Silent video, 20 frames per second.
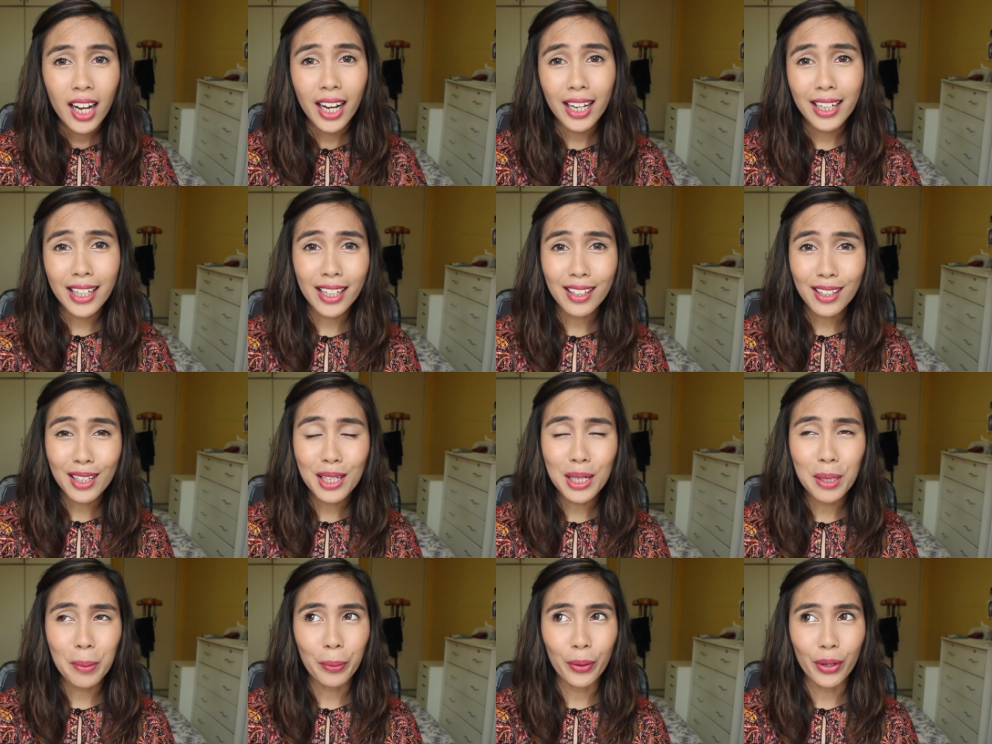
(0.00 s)
Another
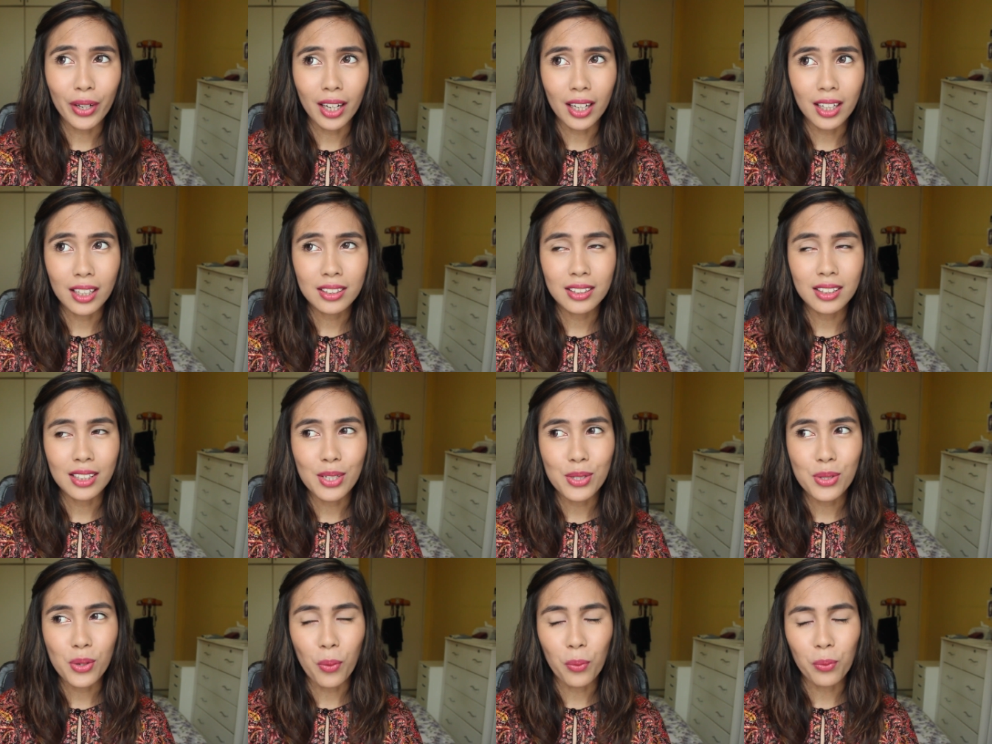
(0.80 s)
lip product
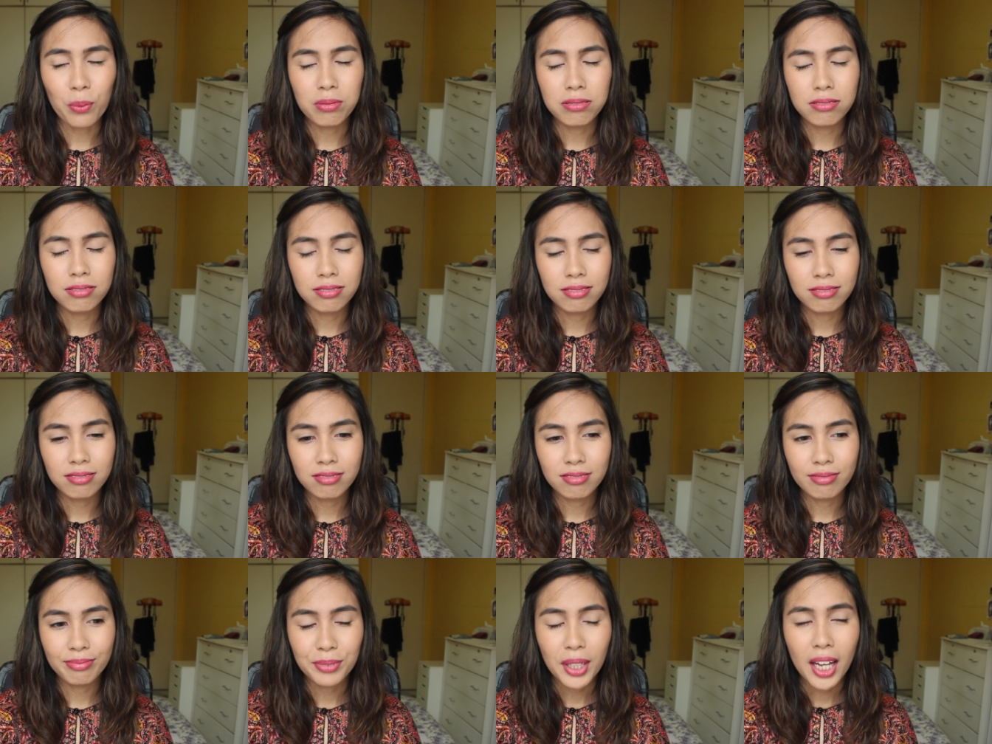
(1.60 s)
is
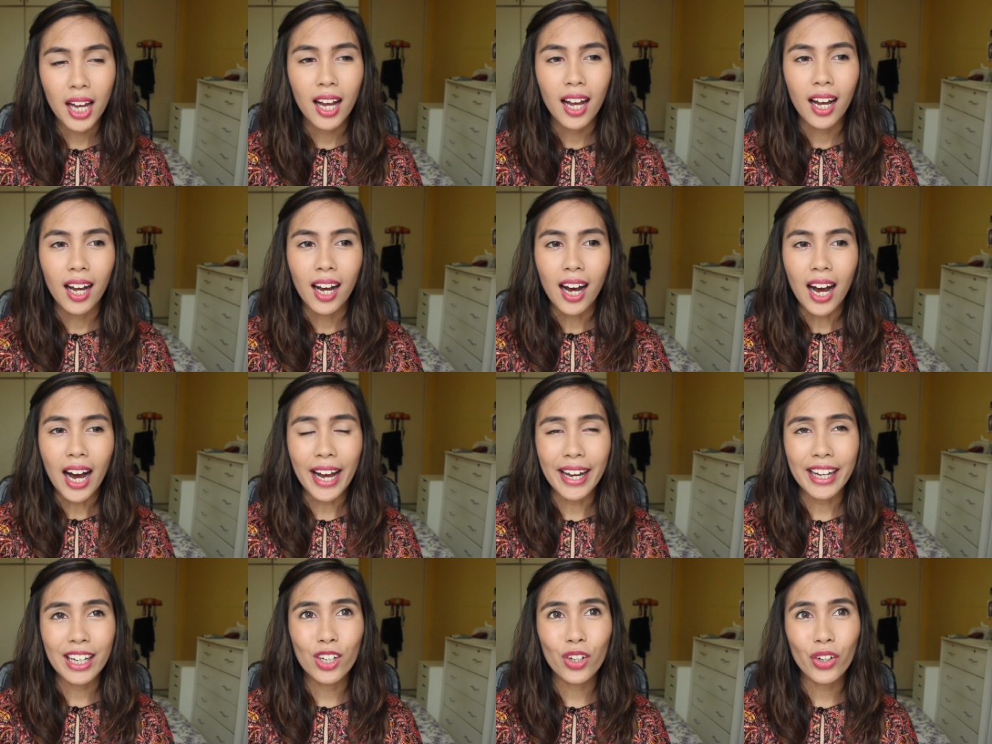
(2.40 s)

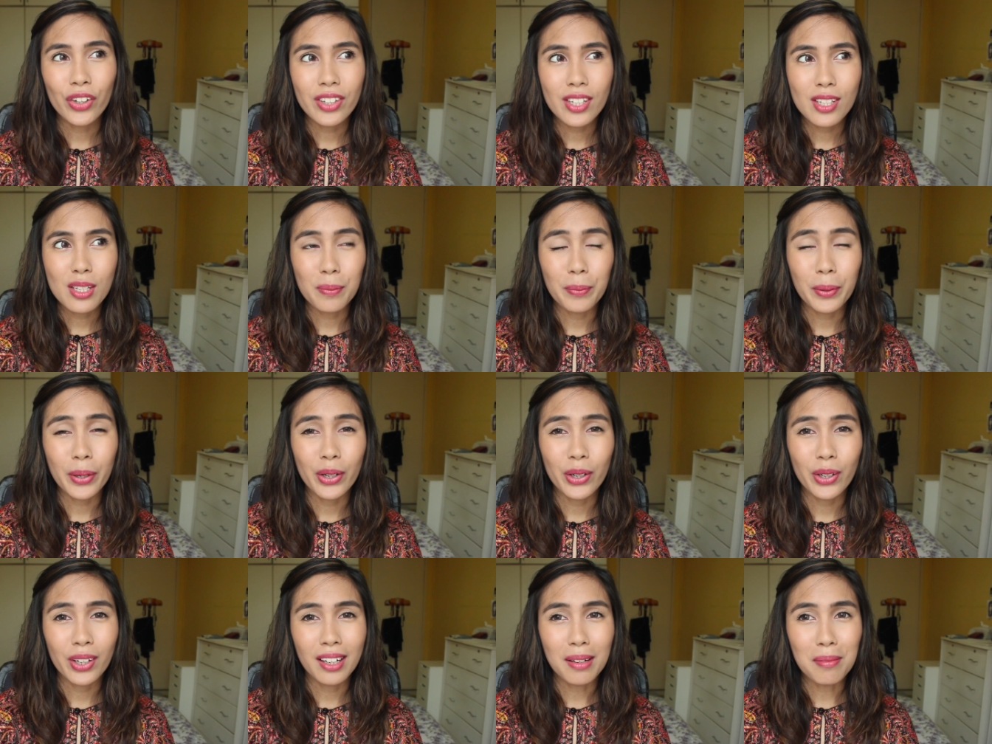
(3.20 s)
I got this
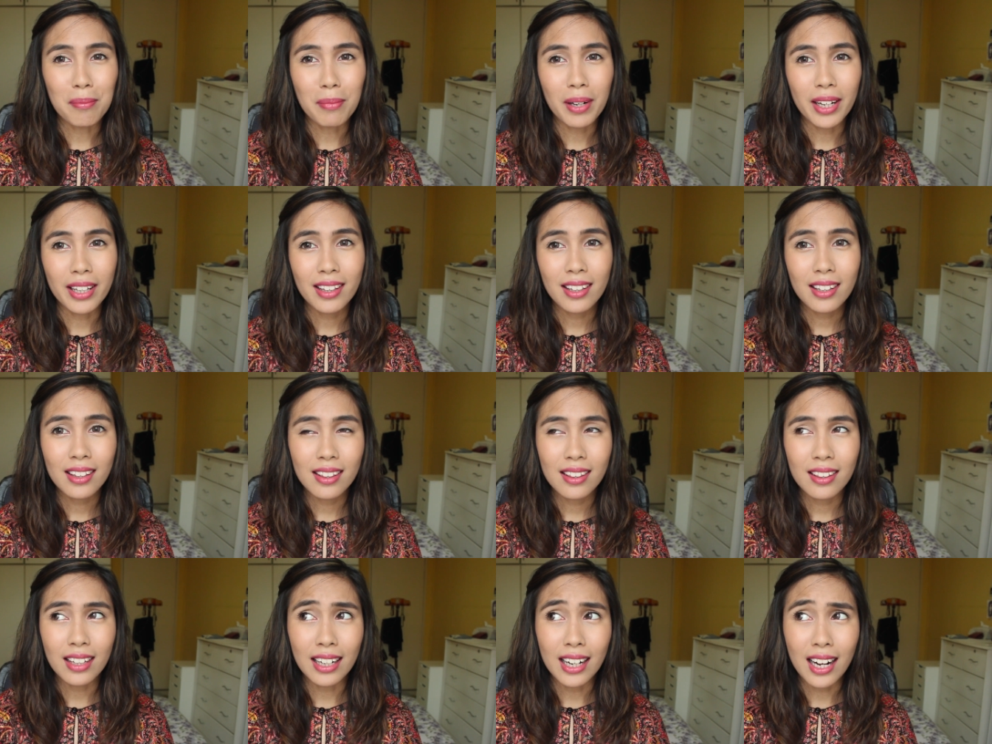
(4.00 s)
about a month
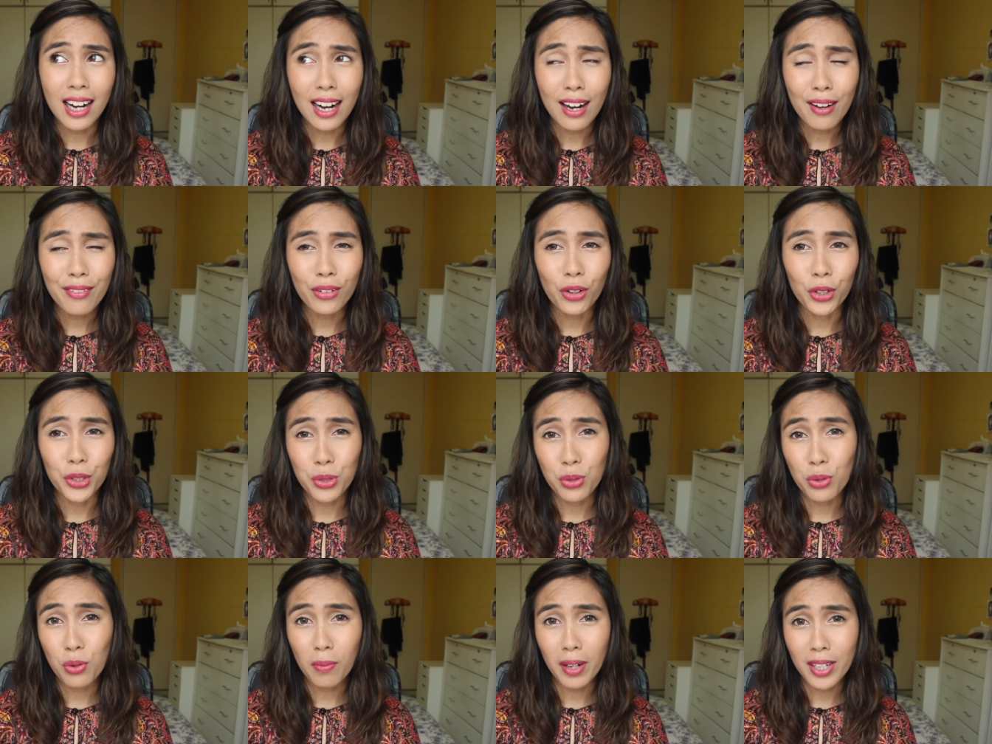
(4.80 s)
and a half or
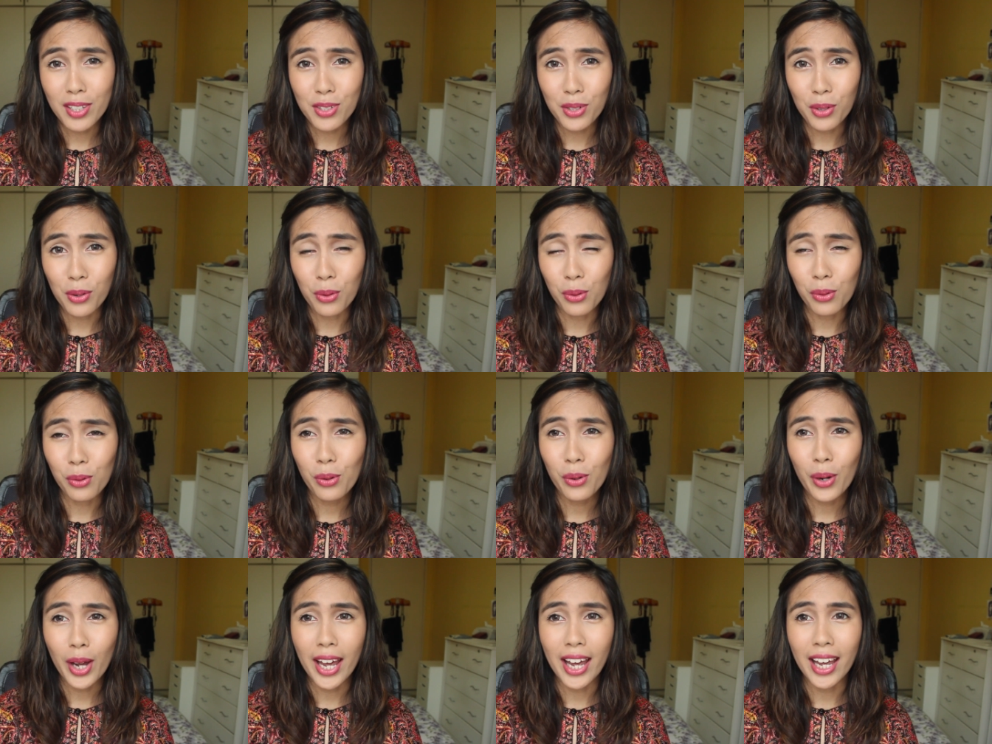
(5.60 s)
two months
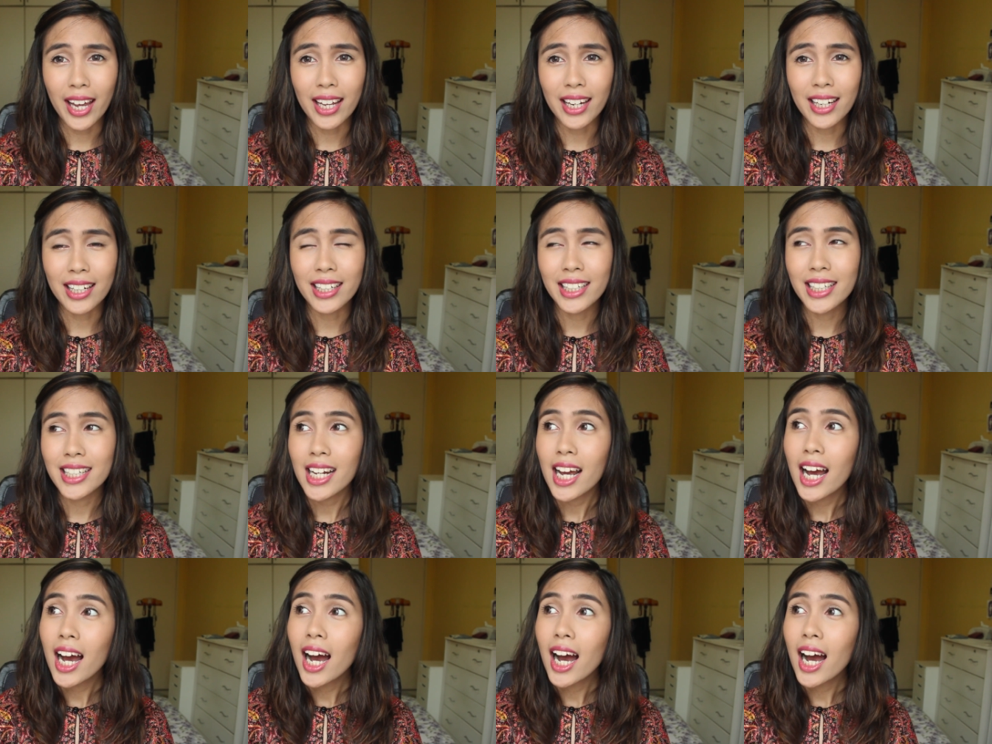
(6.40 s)
ago and